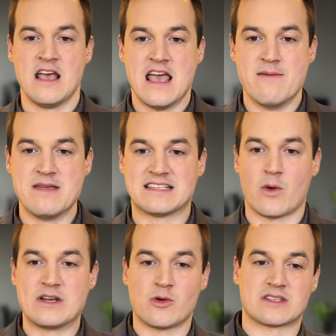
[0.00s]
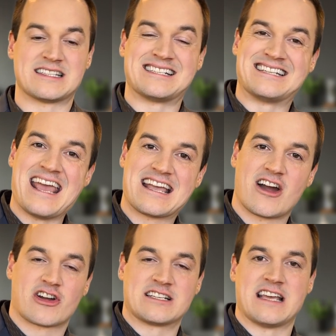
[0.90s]
It means that we don't stake
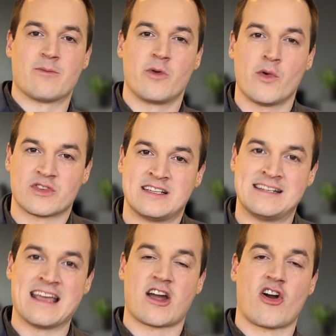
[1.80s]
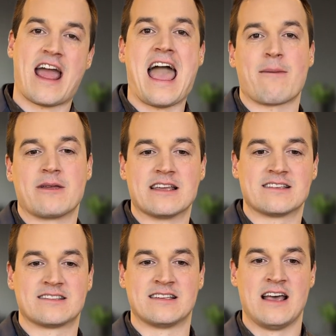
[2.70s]
our contentment, we don't stake our
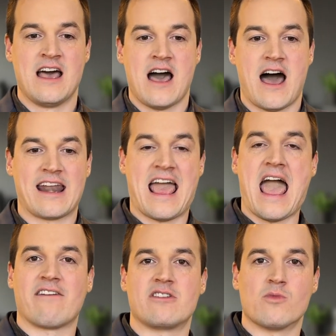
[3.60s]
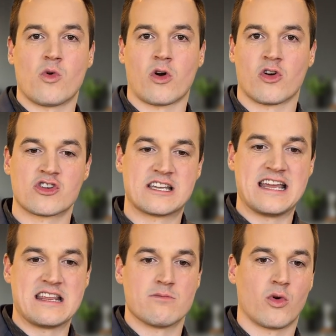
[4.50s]
happiness on having more or
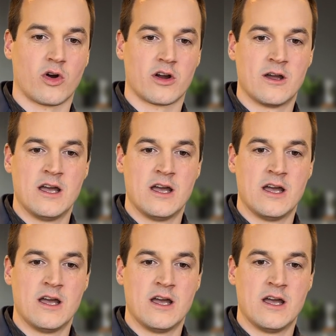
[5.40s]
getting more.